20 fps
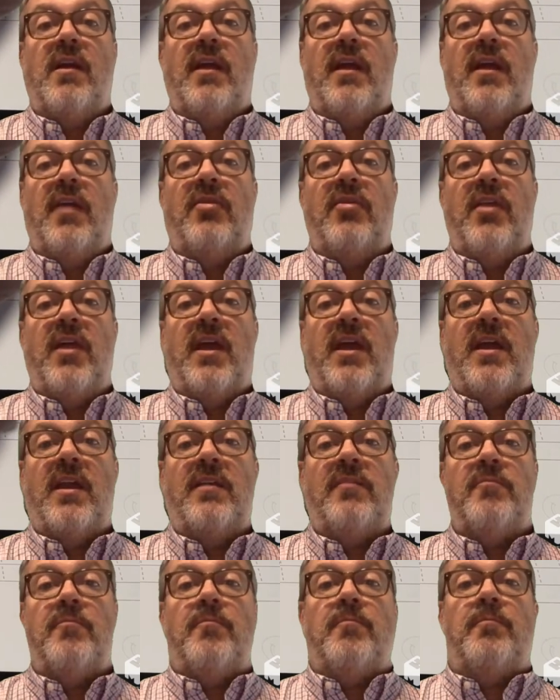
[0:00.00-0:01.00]
And
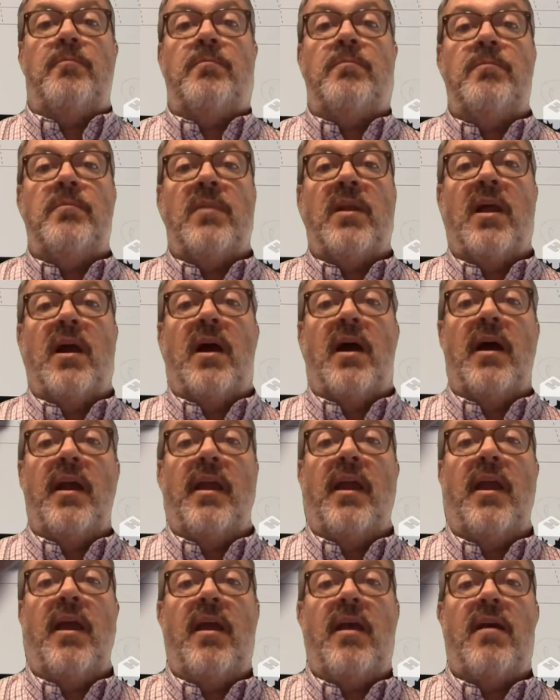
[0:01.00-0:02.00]
then I
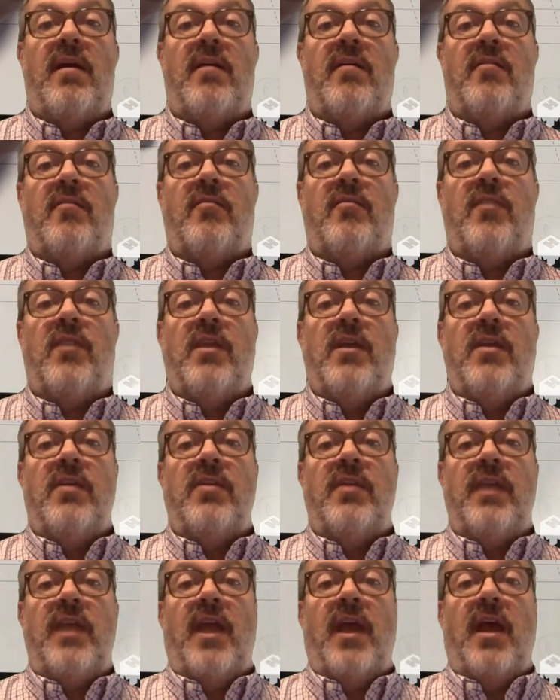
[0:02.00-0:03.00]
have
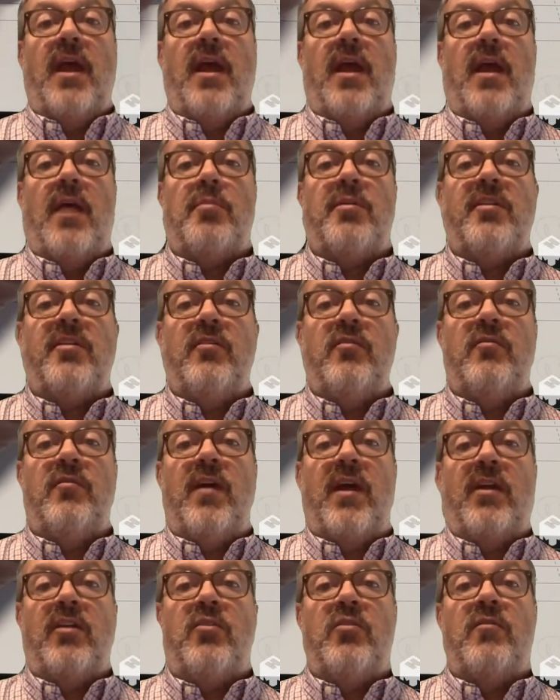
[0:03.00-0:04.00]
the absolute
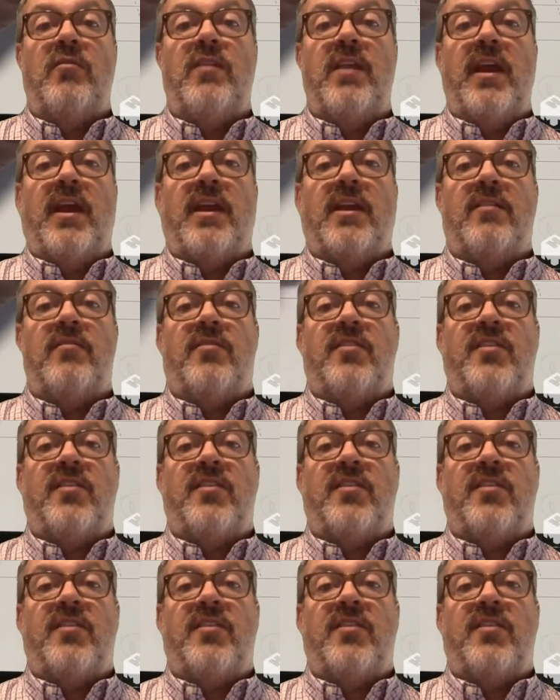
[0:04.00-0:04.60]
value of negative